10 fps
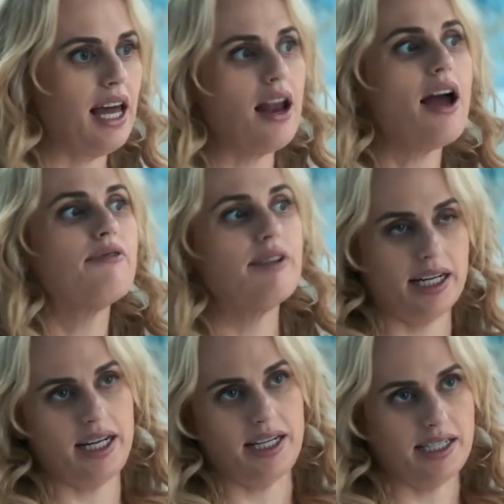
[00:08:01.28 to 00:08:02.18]
it is
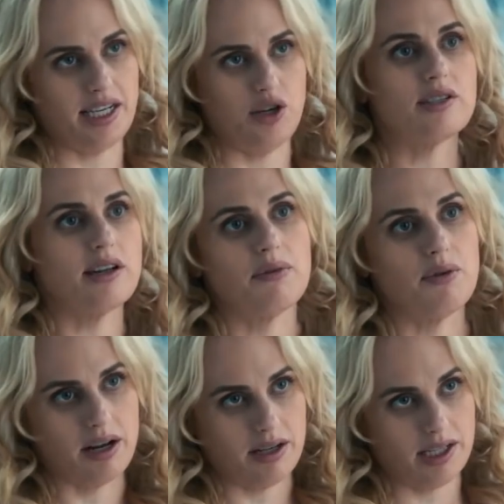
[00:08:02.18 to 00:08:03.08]
difficult to tell
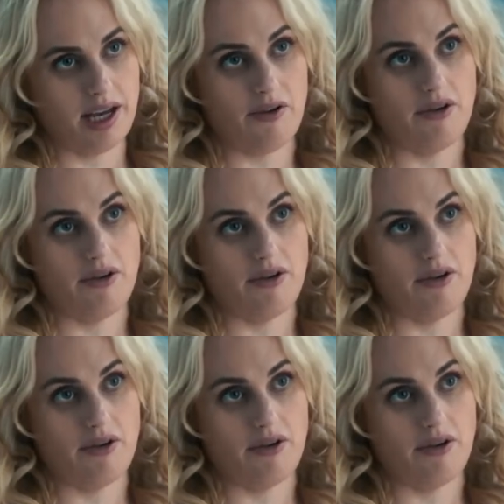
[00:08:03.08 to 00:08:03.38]
if the Rebel